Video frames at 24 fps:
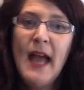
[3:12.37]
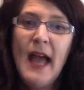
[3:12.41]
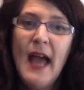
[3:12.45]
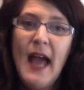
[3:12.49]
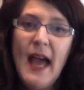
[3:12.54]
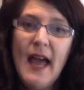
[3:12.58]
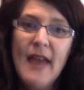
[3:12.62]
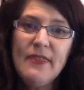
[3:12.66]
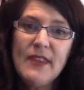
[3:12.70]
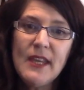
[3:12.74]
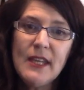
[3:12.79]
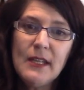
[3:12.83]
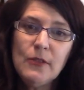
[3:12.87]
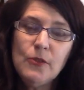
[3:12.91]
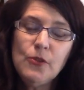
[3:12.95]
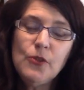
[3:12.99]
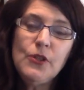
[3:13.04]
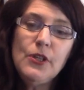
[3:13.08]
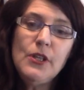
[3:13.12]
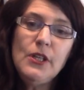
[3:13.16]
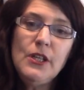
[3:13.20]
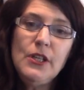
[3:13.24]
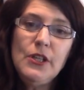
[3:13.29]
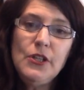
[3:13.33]
And then
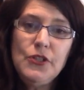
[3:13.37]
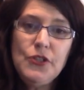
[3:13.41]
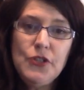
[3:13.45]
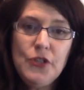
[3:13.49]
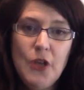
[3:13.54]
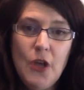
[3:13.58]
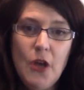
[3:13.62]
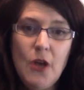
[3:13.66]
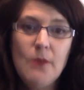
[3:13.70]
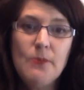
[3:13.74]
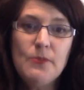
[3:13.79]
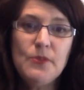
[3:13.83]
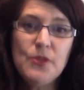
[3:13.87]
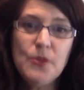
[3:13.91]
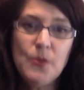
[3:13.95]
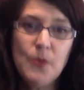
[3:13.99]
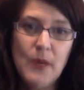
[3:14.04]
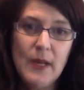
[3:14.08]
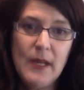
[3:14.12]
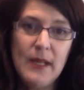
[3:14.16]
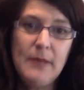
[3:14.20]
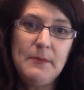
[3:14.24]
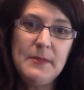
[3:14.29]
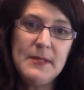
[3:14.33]
look at your top
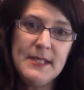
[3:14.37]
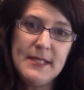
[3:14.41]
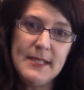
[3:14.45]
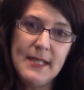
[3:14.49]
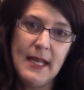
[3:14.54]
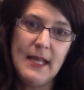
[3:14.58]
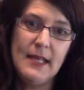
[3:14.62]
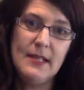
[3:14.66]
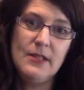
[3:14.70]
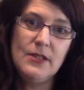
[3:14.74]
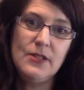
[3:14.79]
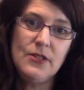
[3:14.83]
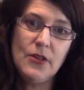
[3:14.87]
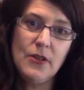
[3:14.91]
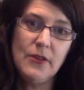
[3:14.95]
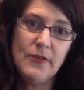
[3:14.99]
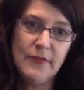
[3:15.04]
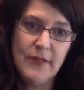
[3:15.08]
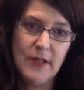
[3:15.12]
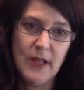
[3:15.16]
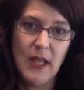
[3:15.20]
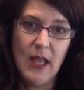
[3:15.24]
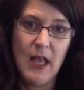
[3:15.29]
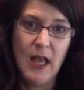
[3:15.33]
20% of
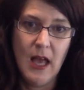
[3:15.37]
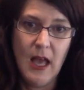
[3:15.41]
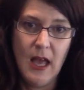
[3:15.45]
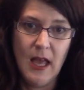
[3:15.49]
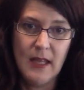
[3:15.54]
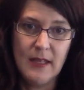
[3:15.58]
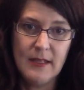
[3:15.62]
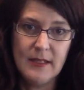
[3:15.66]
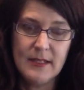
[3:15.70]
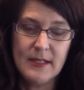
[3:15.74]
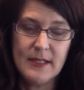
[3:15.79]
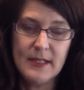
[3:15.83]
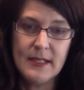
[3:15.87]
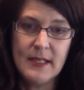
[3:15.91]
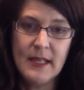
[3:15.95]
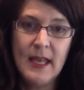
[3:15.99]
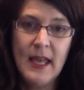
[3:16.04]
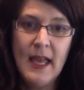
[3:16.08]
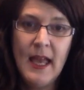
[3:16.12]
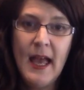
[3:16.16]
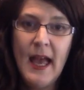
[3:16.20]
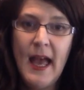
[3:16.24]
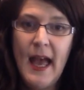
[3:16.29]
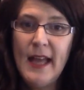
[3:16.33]
clients
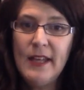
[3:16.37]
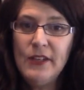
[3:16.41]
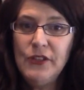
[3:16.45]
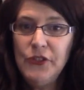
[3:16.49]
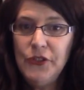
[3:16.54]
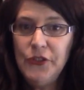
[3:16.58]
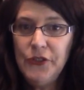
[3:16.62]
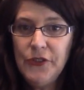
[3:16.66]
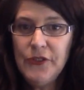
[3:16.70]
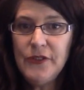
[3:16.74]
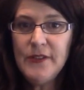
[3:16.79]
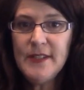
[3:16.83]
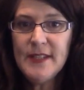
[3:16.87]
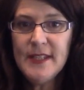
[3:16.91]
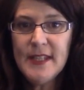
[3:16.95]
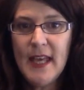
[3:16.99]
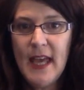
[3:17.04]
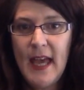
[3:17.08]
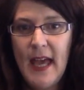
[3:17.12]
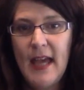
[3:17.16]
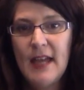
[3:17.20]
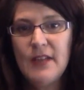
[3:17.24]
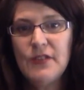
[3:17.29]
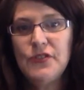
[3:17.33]
and use
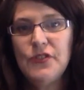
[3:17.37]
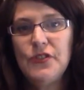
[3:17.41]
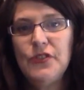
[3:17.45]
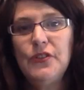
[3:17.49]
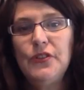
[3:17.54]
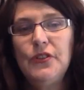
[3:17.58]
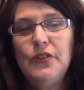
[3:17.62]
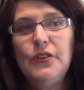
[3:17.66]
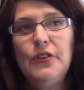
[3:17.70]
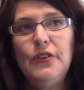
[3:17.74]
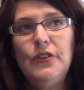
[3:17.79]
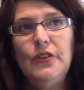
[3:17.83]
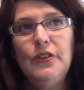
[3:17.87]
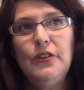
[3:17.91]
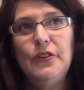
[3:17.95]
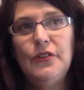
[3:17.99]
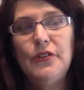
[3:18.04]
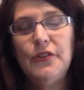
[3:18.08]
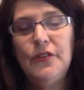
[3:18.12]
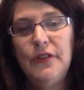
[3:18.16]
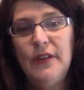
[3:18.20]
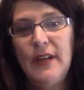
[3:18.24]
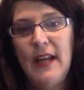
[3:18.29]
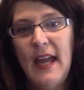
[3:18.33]
that to
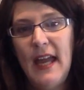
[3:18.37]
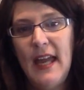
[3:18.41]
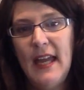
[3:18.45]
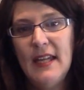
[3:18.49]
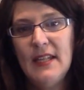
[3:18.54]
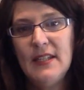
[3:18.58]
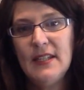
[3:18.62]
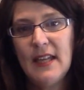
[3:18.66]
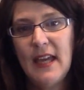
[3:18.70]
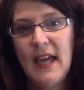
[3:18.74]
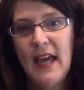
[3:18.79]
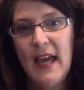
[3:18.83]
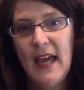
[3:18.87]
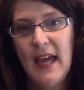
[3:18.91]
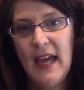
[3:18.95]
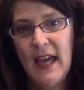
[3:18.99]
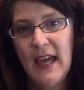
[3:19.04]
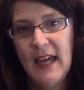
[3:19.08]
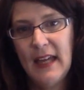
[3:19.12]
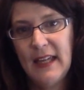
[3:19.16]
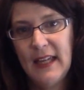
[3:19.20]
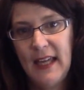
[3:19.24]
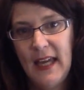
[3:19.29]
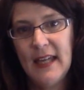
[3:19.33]
create
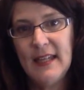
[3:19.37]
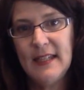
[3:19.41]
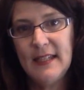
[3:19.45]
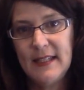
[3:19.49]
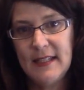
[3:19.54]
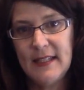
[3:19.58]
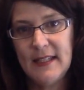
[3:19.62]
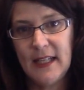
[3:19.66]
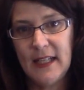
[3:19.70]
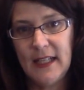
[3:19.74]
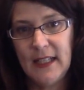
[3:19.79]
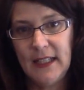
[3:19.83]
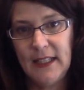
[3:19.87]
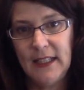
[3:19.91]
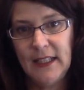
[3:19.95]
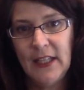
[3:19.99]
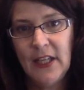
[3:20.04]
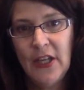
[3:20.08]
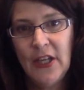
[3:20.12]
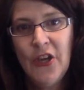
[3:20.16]
a case study.